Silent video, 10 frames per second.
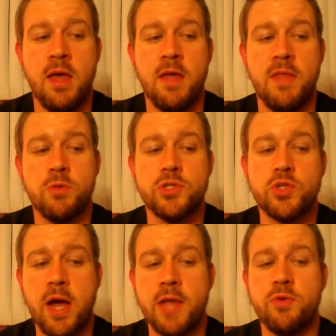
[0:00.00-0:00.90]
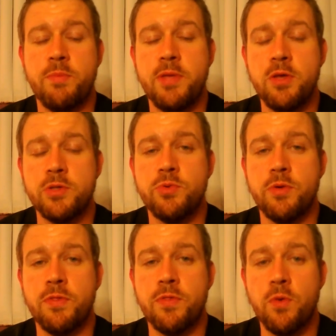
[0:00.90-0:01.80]
they will try to appeal to
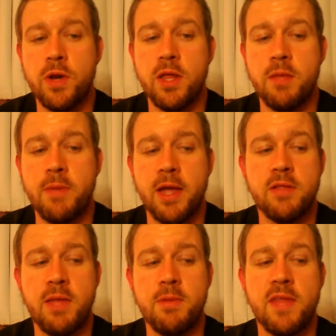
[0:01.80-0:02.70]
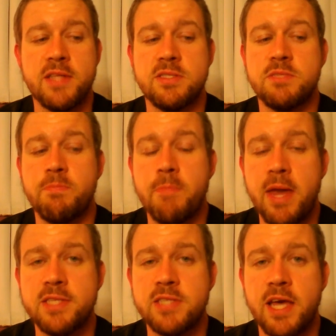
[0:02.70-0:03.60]
authority by claiming that since
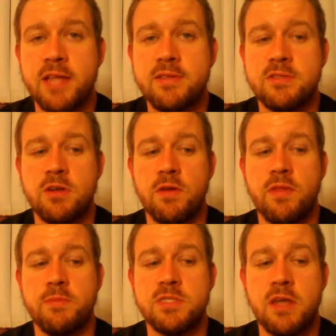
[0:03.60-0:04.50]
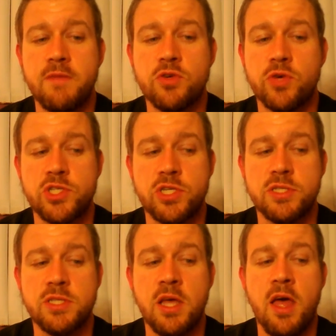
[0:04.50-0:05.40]
many scientists are themselves
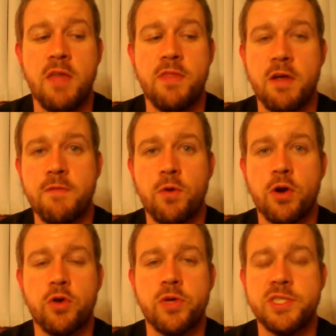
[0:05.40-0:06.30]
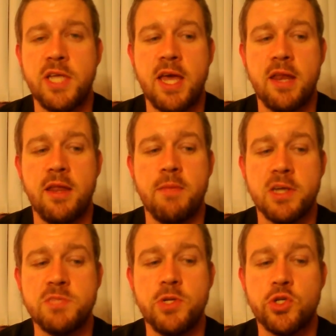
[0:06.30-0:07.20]
Christians, therefore Christianity
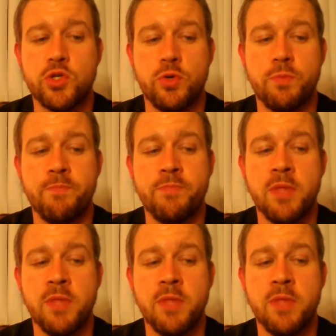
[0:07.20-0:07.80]
must be true.